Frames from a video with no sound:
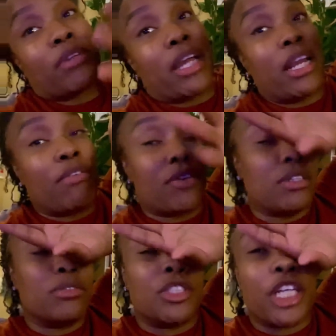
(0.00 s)
I didn't
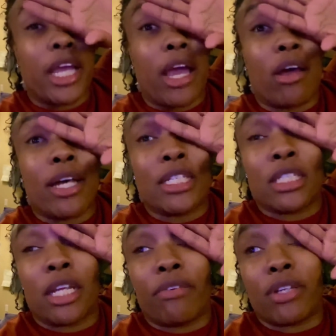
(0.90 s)
even check out. I just
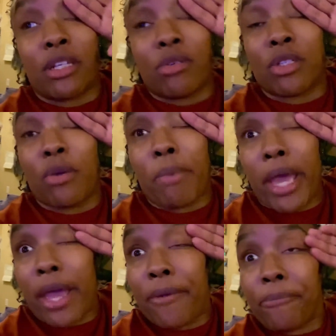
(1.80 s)
left because I was so
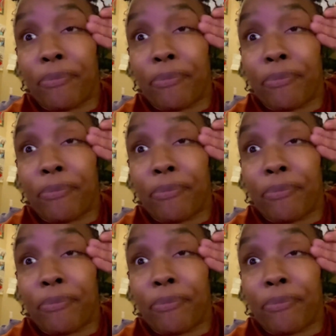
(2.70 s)
mad.